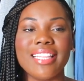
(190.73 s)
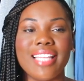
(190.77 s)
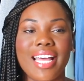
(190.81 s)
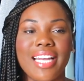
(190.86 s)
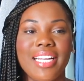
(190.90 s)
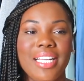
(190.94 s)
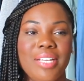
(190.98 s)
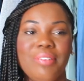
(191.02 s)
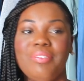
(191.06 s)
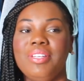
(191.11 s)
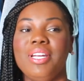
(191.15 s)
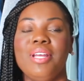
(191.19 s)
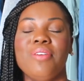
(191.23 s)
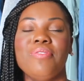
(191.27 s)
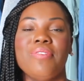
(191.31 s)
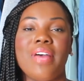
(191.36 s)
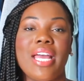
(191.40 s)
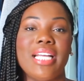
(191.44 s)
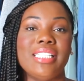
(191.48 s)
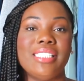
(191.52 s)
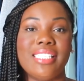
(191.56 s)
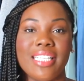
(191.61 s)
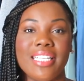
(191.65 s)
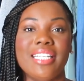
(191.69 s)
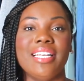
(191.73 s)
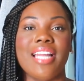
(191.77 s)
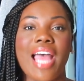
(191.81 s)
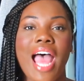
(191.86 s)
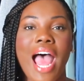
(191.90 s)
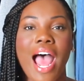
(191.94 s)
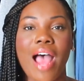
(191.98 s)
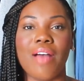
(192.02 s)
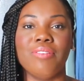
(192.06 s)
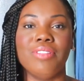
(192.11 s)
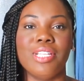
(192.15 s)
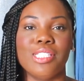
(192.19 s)
that even if I didn't
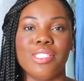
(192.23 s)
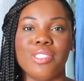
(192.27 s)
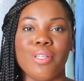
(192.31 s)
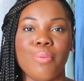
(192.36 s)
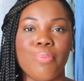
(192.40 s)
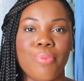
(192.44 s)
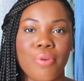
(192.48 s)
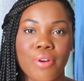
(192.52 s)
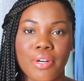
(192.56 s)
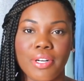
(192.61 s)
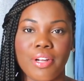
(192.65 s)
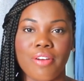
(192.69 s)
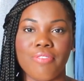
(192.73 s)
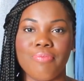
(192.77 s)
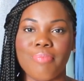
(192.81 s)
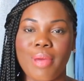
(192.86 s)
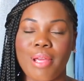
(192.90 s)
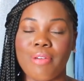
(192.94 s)
have the support of